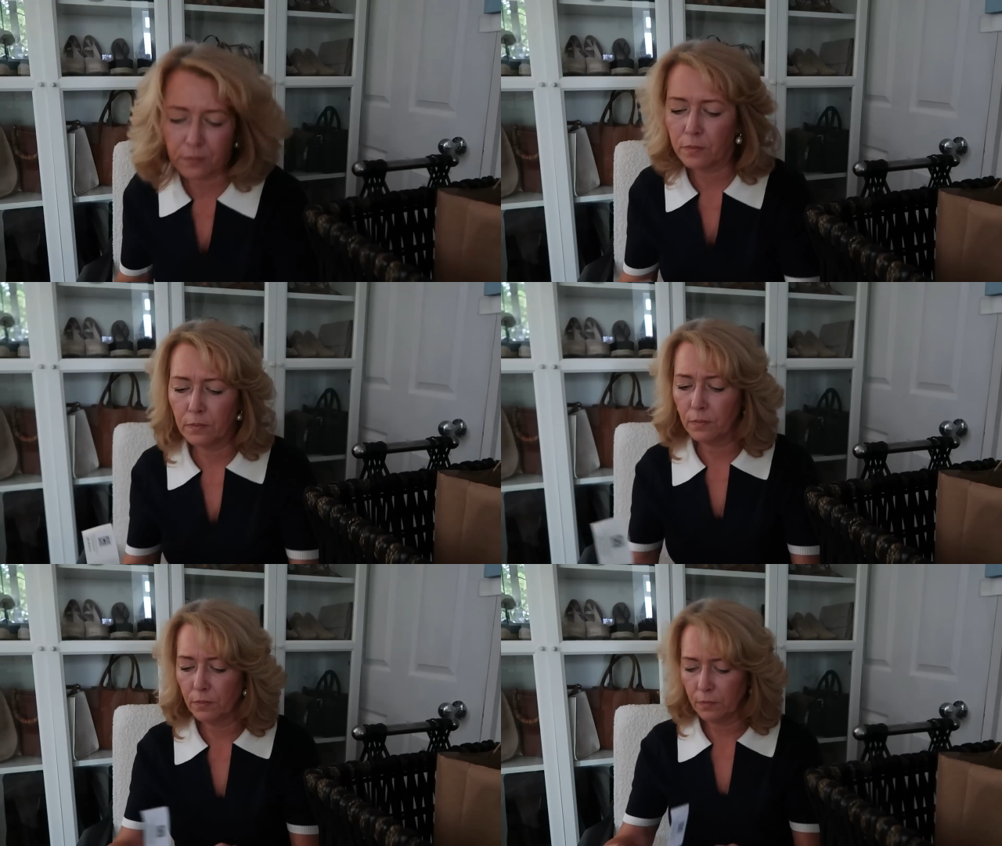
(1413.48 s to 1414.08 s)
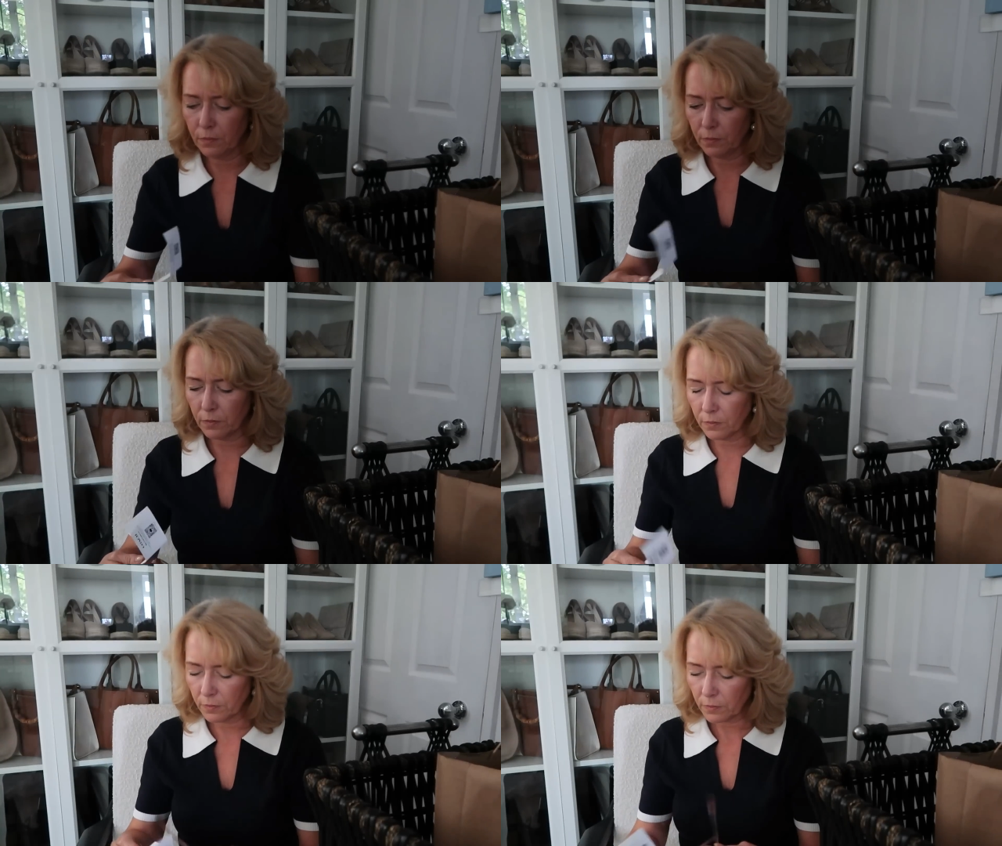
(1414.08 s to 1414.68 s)

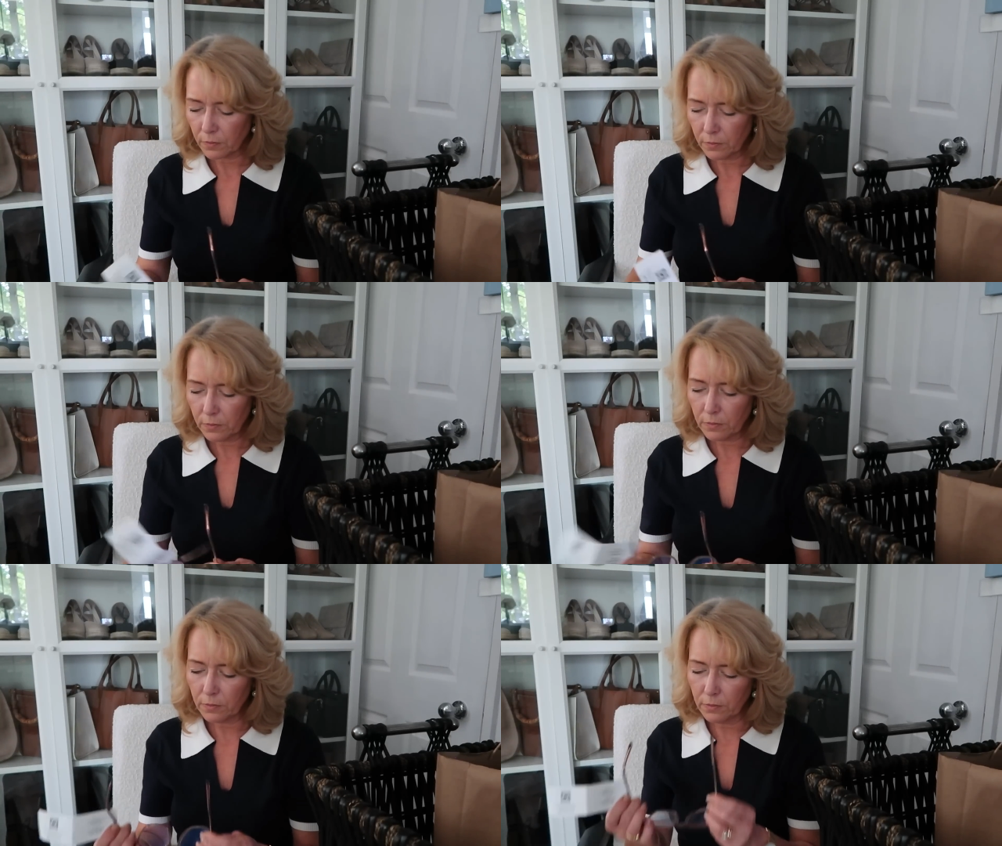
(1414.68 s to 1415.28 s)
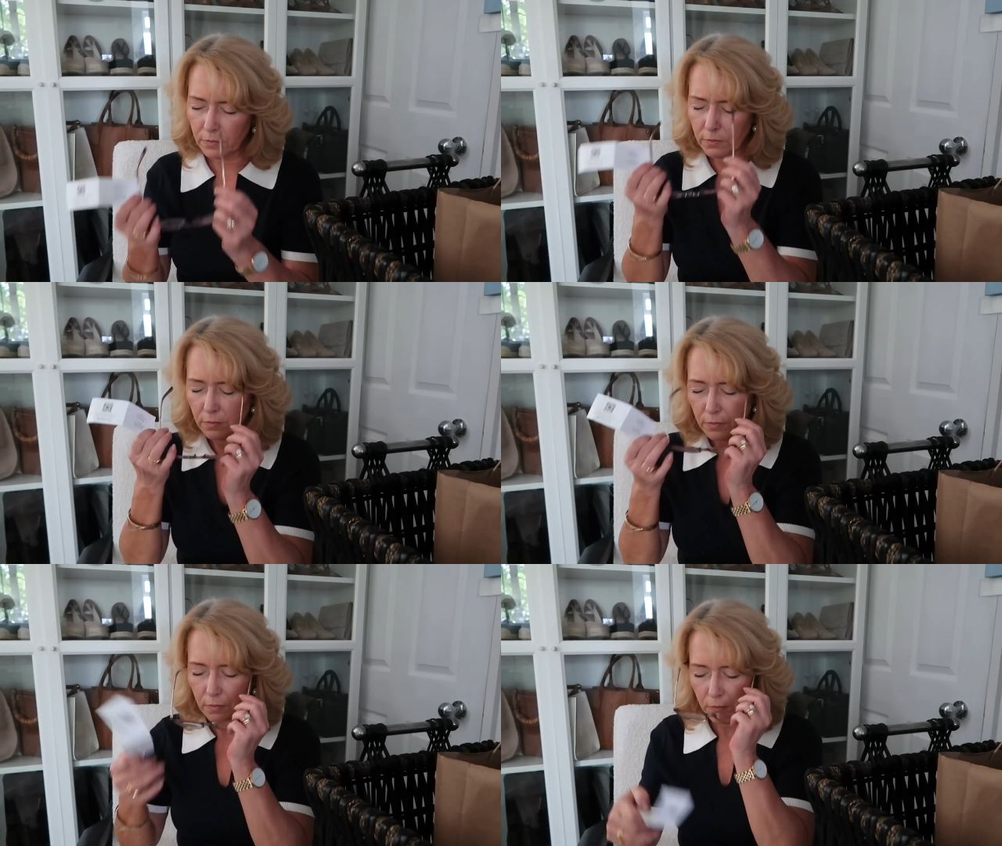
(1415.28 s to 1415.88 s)

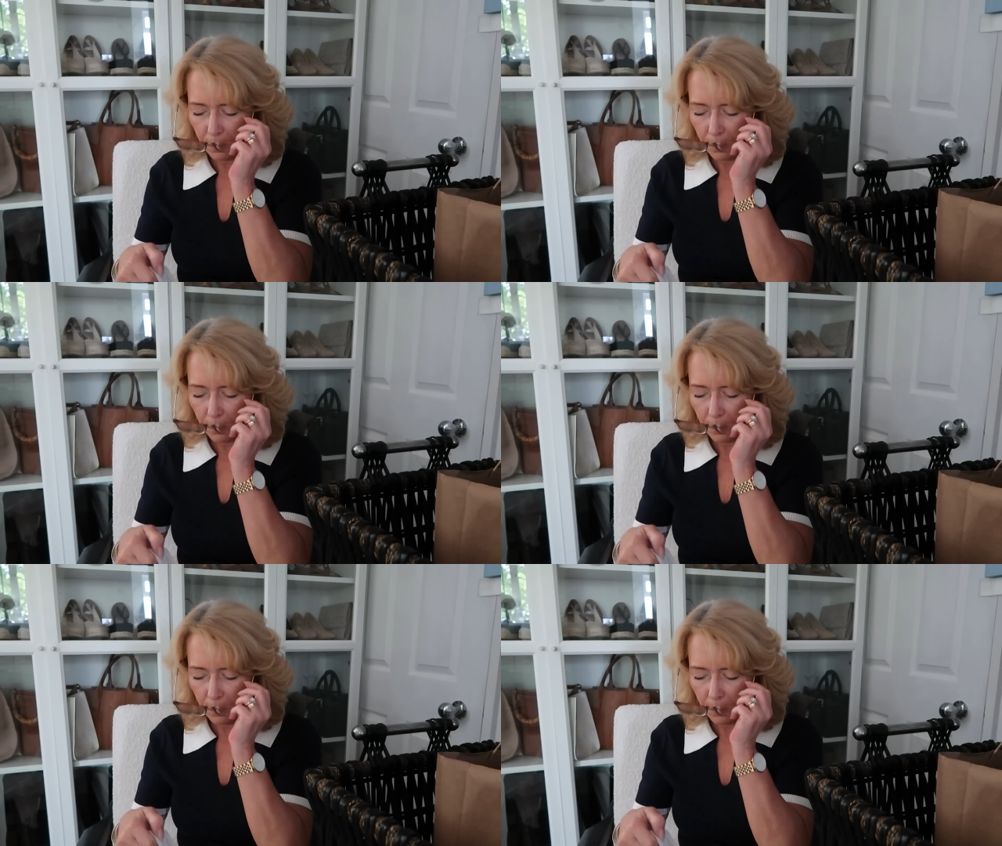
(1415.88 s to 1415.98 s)
(silence)